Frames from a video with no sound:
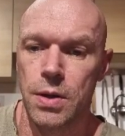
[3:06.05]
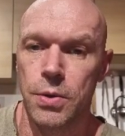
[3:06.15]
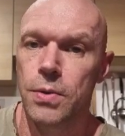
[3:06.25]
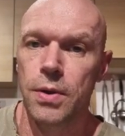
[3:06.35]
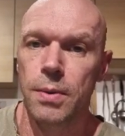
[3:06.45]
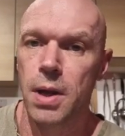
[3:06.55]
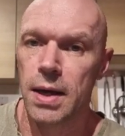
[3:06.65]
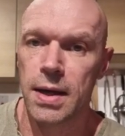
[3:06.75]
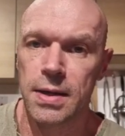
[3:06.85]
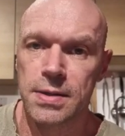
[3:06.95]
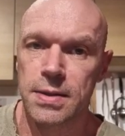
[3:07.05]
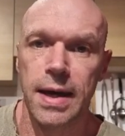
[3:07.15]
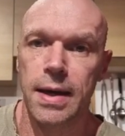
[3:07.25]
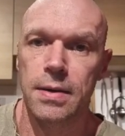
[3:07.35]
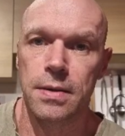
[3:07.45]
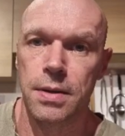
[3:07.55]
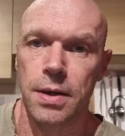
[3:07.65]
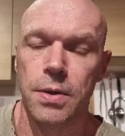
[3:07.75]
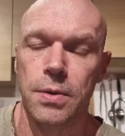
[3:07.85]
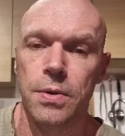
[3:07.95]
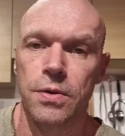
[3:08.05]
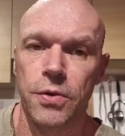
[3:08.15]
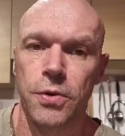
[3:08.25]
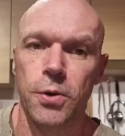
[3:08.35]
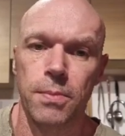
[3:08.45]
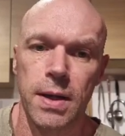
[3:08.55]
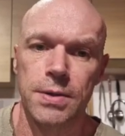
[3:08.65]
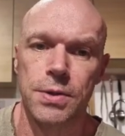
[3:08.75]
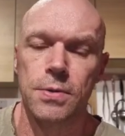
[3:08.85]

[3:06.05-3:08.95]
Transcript: who are the players to get, who are the form players,